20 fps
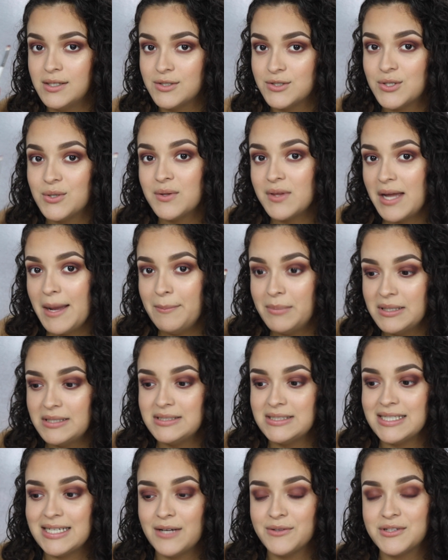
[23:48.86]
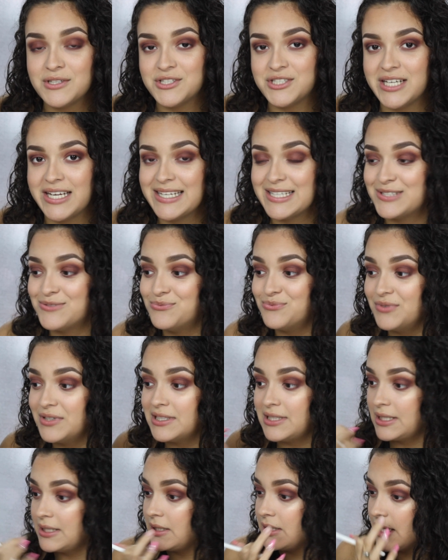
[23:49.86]
So that blended out the shades
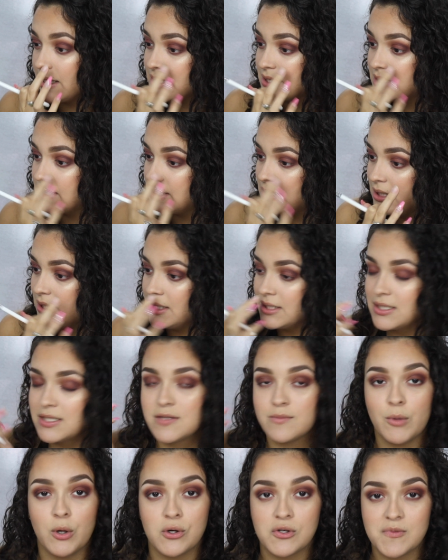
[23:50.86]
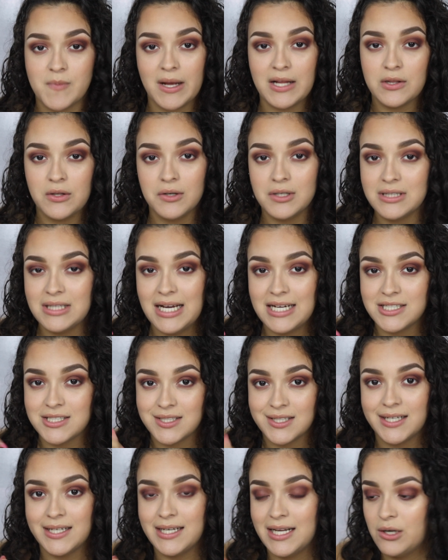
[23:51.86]
really nicely. It smoked my lower lash
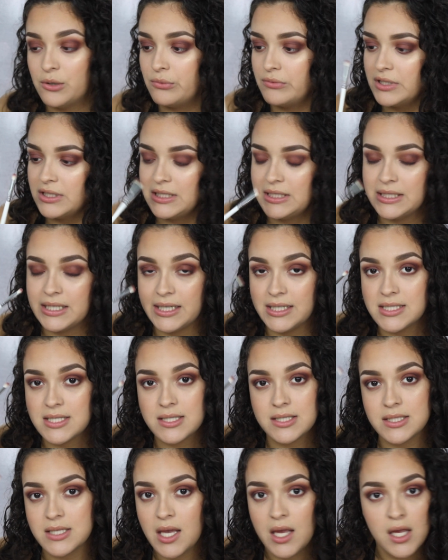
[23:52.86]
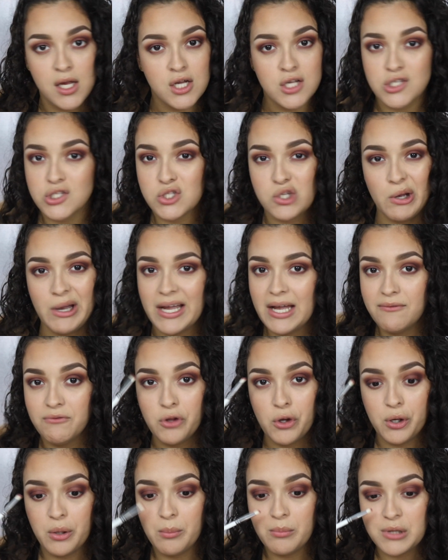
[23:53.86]
line out really nice. So I have
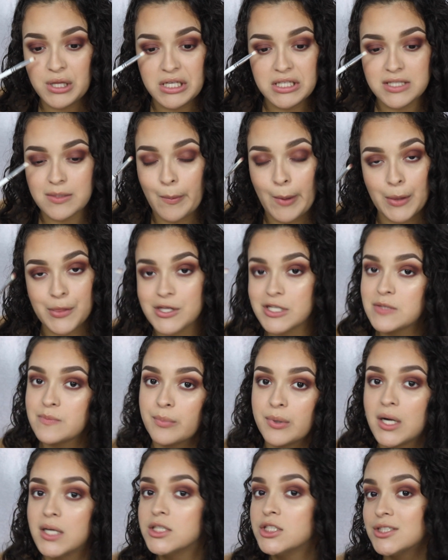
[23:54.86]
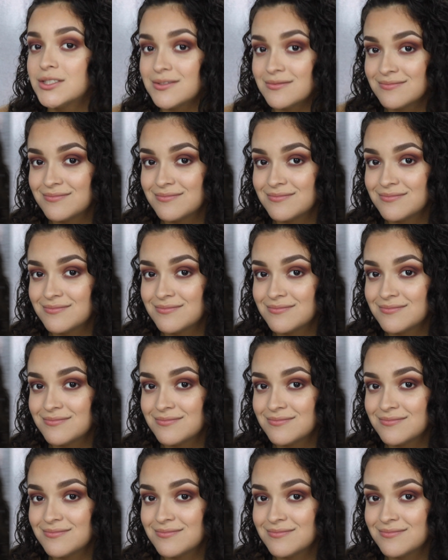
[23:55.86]
no complaints about this brush.